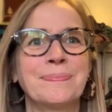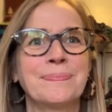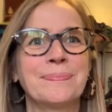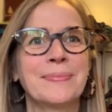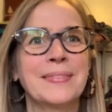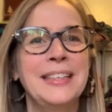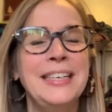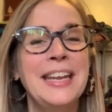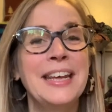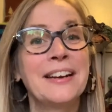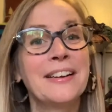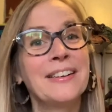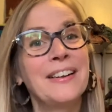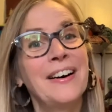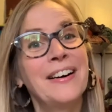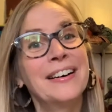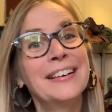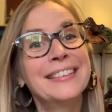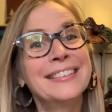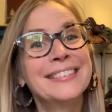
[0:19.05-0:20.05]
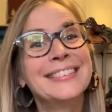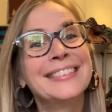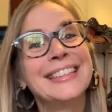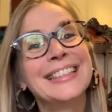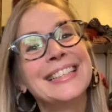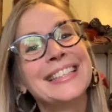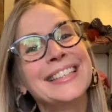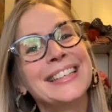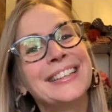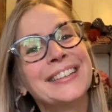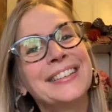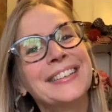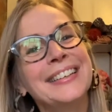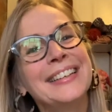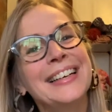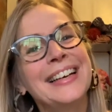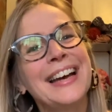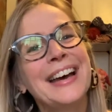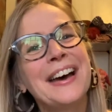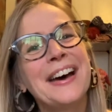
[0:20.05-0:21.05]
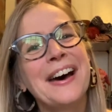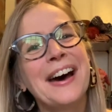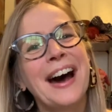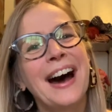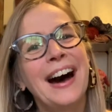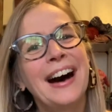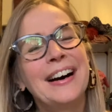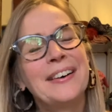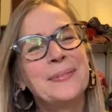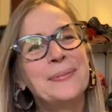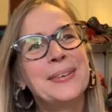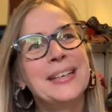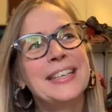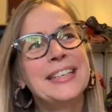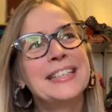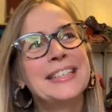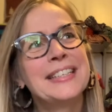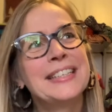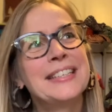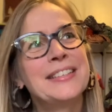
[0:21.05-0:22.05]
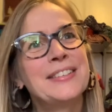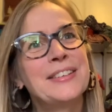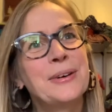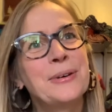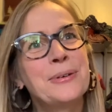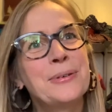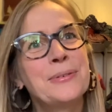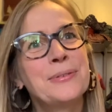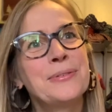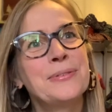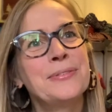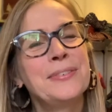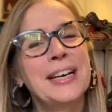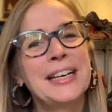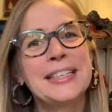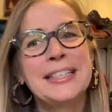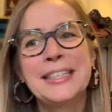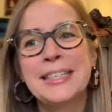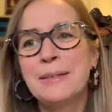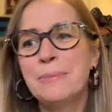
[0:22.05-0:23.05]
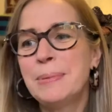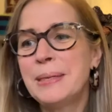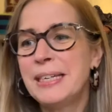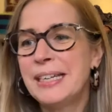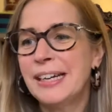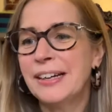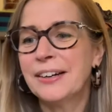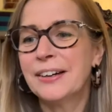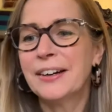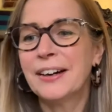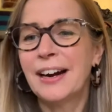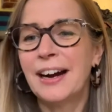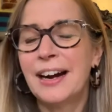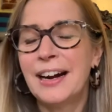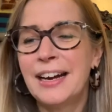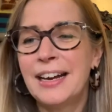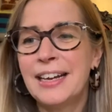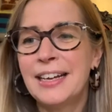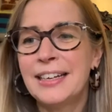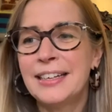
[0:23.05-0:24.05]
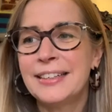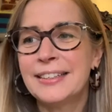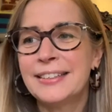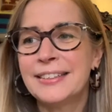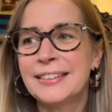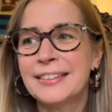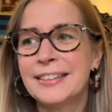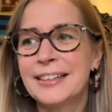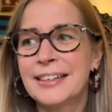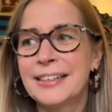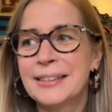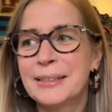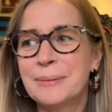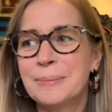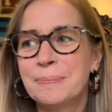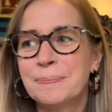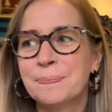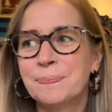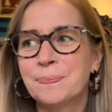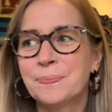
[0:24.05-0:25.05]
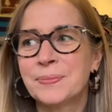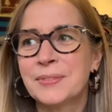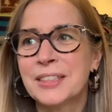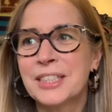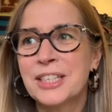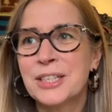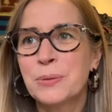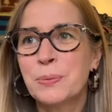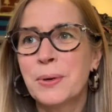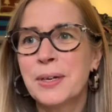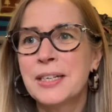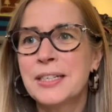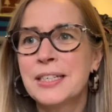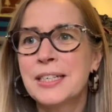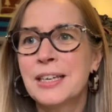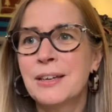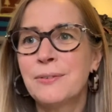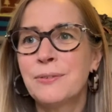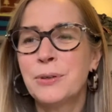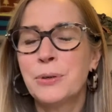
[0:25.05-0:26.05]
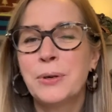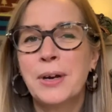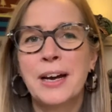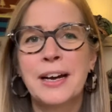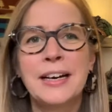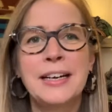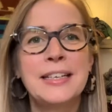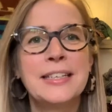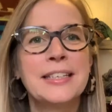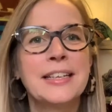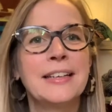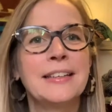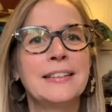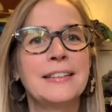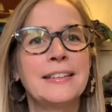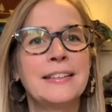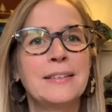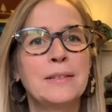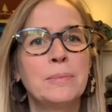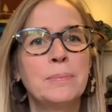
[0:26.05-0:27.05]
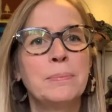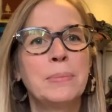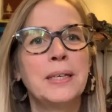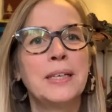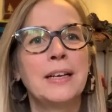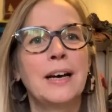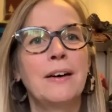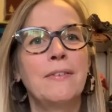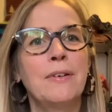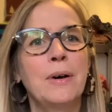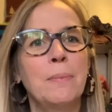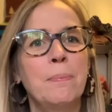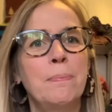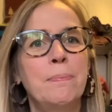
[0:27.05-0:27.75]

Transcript: knit along this year. It is so nice to be here. I just wanted to give you guys a little bit of a